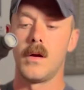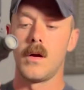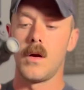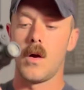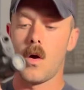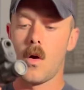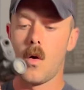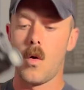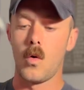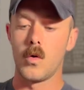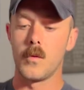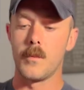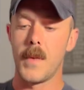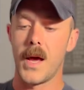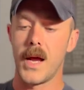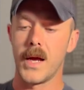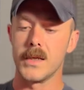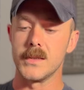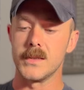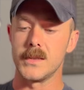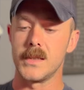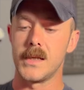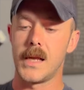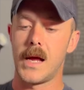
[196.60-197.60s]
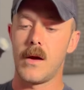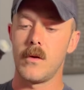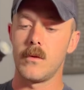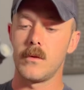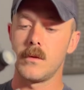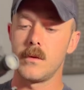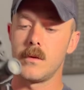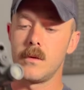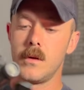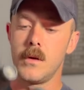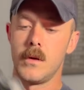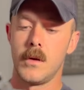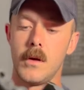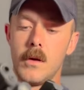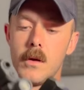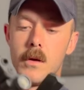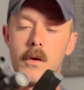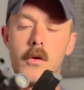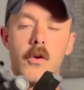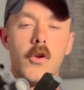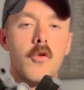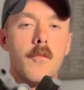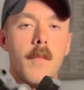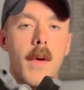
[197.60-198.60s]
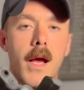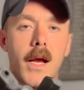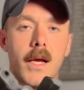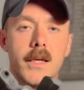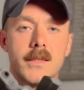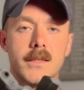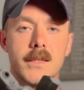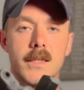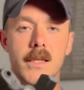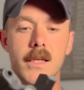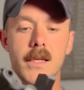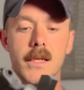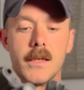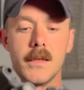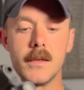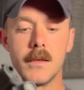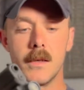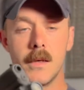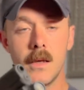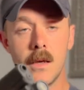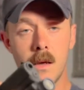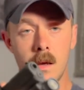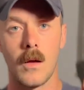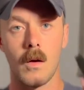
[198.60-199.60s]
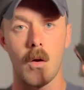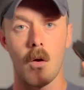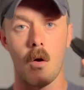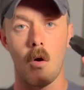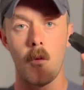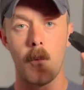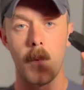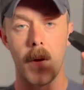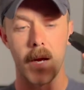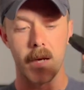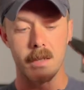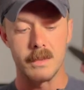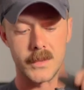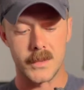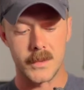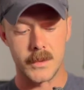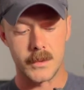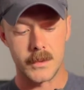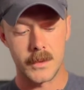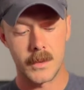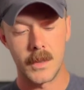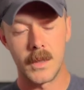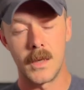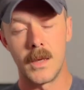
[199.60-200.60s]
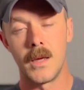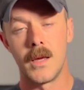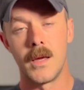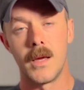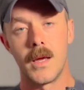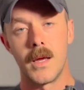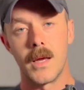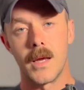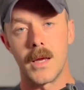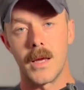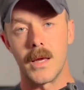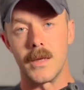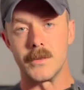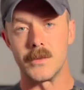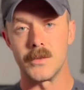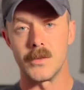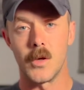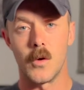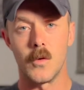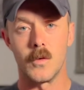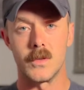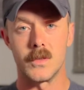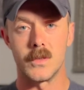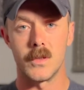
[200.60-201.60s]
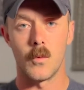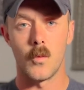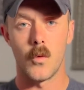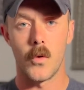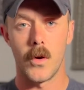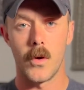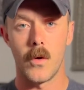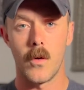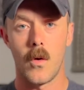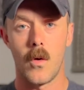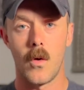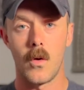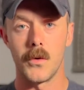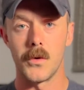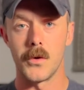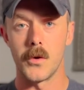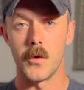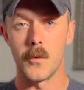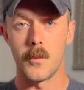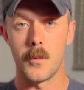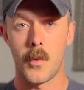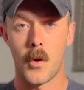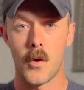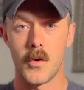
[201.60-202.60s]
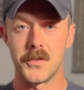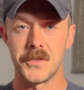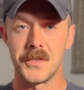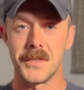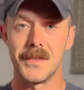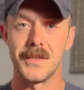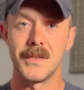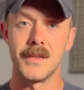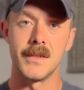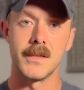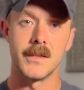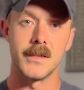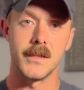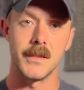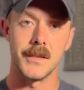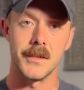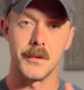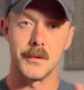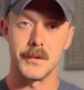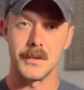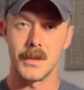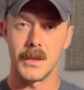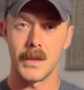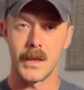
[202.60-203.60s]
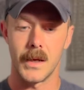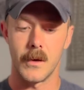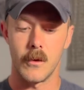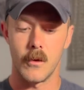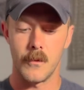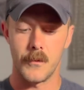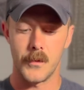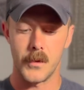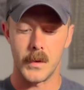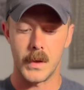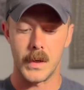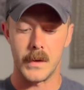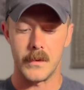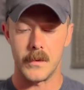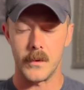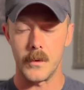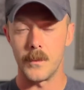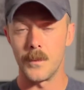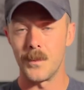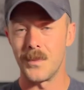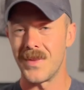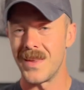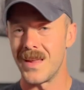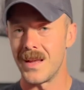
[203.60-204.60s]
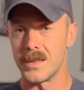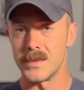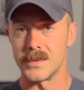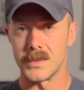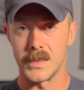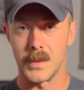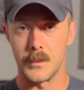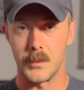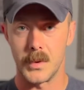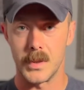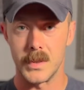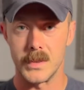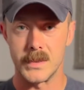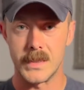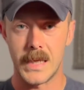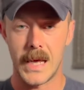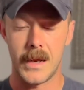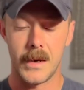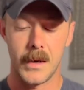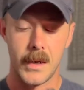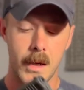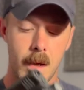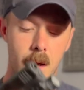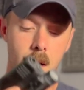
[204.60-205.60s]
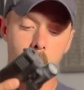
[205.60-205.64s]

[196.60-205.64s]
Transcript: Old magazine out, new magazine in, old magazine gets stowed somewhere on your person to use it later if you need to. Simple as that.